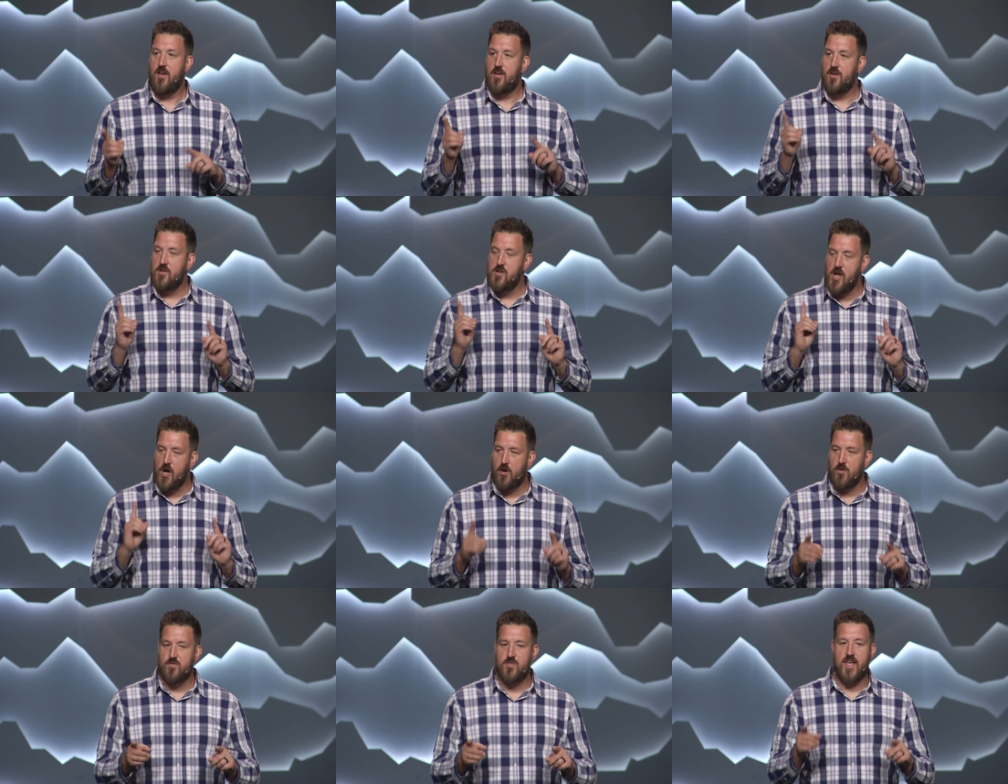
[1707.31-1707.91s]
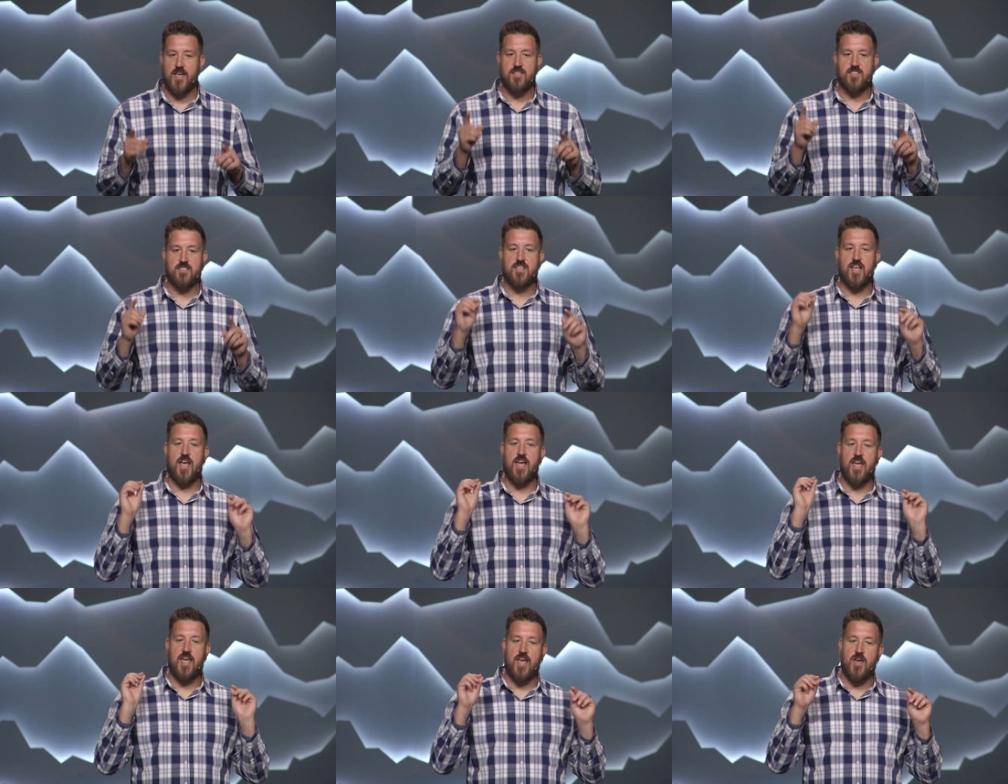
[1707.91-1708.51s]
Note they
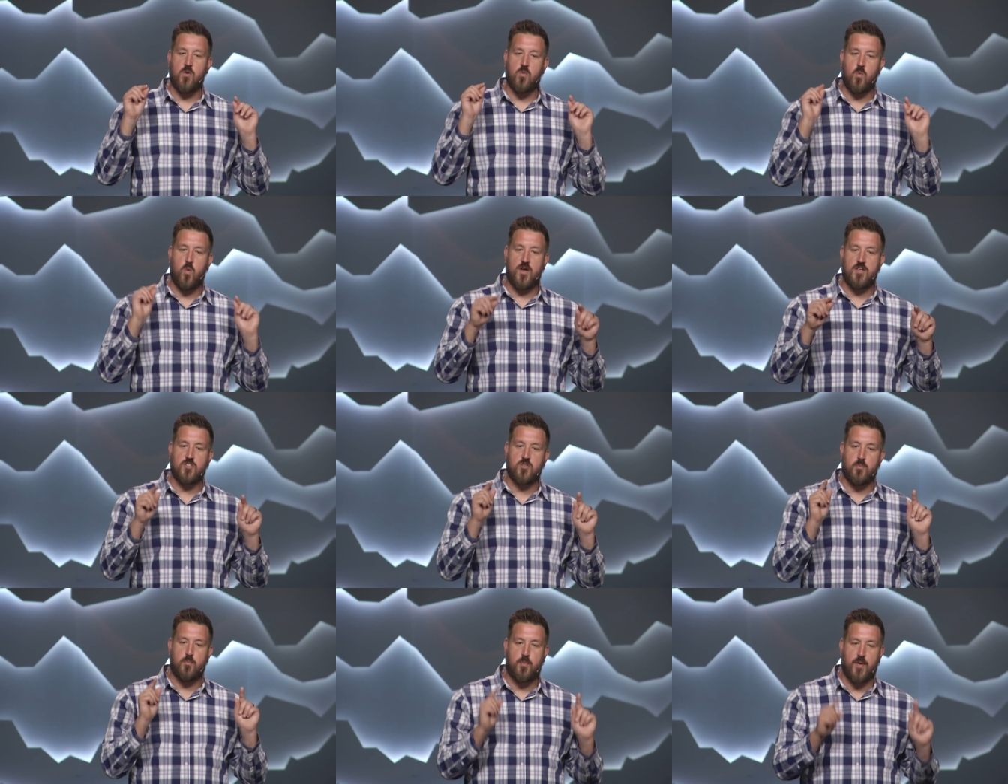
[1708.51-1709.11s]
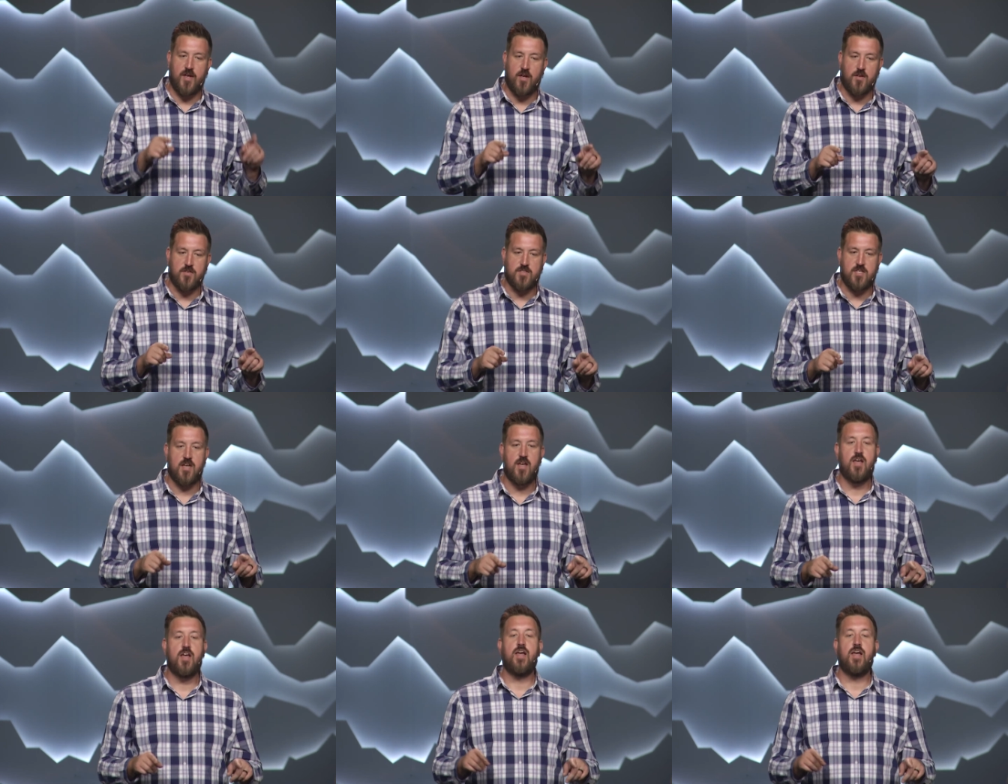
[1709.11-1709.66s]
say it was built,